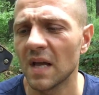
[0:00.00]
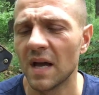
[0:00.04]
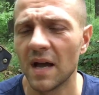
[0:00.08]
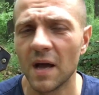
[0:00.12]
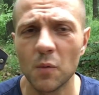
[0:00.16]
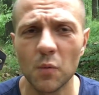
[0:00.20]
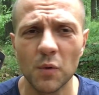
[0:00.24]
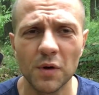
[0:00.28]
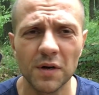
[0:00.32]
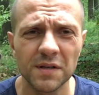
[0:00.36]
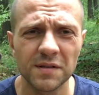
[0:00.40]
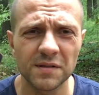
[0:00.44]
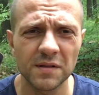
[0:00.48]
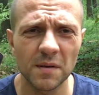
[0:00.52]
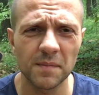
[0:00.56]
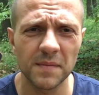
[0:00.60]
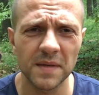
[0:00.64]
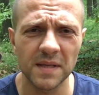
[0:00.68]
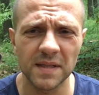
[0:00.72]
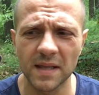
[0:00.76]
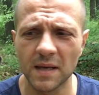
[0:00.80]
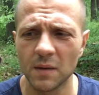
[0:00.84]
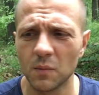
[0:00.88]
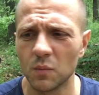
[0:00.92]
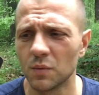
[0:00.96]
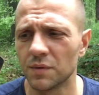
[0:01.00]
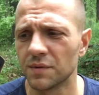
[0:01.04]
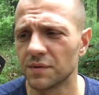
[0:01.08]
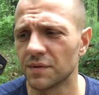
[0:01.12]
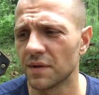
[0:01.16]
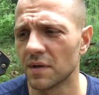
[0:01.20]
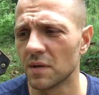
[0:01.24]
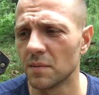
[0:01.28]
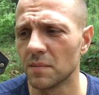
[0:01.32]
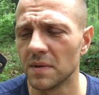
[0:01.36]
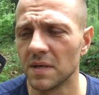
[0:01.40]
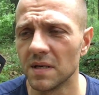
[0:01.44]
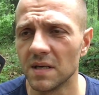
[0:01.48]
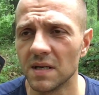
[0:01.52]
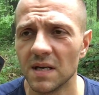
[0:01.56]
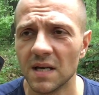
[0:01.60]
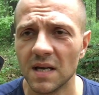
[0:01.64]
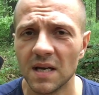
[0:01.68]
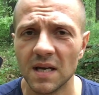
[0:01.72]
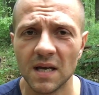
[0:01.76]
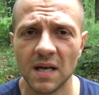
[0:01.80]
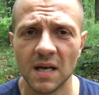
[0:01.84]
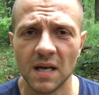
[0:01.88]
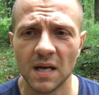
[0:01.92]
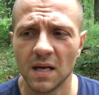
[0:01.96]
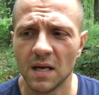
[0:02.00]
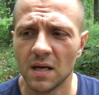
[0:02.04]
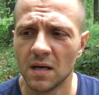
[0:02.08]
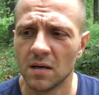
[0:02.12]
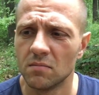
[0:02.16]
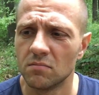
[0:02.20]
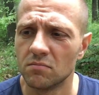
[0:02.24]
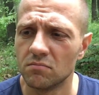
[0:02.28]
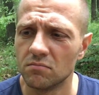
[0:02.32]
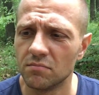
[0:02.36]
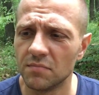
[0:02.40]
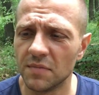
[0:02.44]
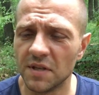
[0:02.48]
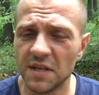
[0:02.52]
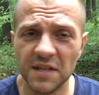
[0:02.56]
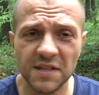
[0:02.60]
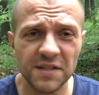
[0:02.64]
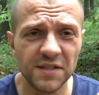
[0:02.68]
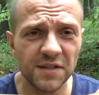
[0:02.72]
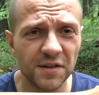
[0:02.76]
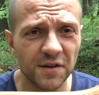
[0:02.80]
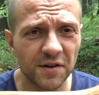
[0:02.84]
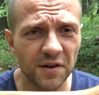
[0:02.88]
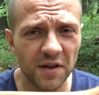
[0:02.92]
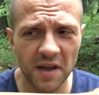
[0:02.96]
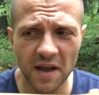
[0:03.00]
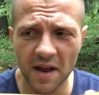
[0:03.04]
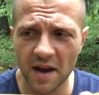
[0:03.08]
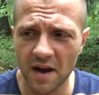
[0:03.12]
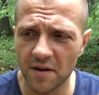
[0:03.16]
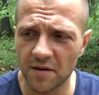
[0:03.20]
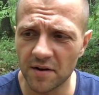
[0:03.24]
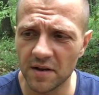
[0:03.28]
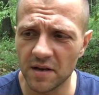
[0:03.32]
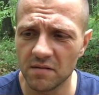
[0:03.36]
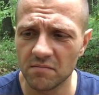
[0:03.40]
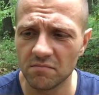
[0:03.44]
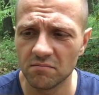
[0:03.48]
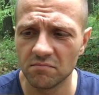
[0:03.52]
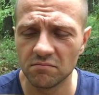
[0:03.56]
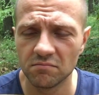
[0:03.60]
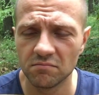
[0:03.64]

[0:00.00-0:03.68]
I wanted something that was going to be easier to carry,